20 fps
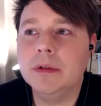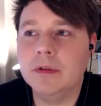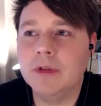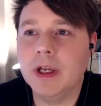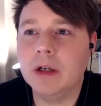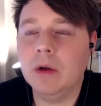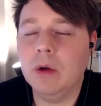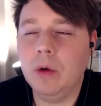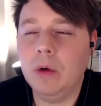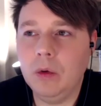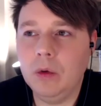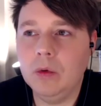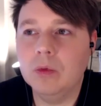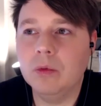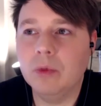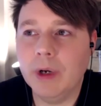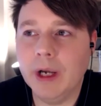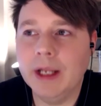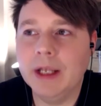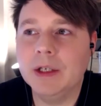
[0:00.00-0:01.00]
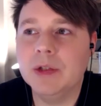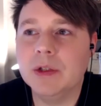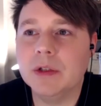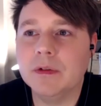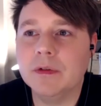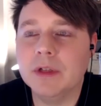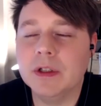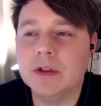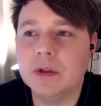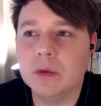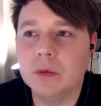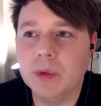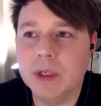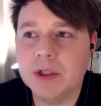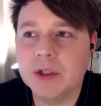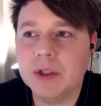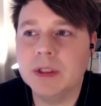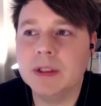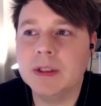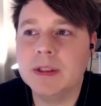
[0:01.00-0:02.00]
You've got a whole range of
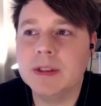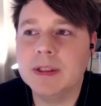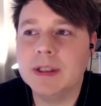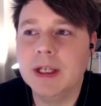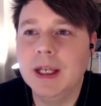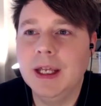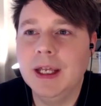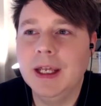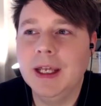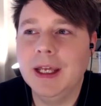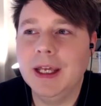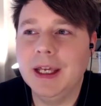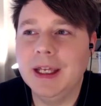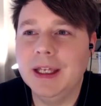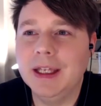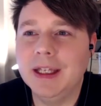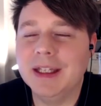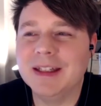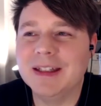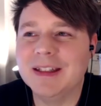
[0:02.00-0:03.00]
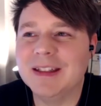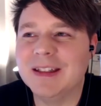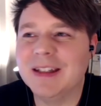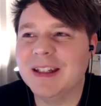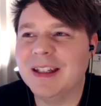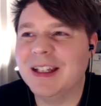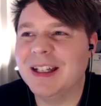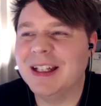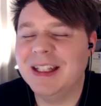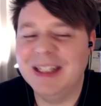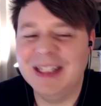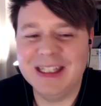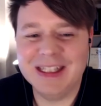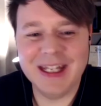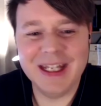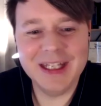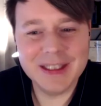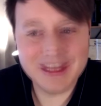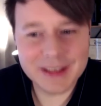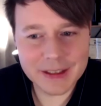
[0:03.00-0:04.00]
intuitions and these
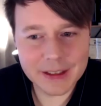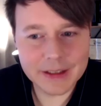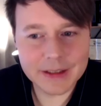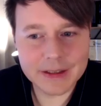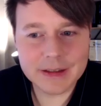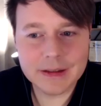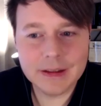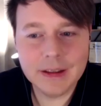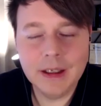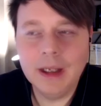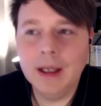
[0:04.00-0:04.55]
instincts.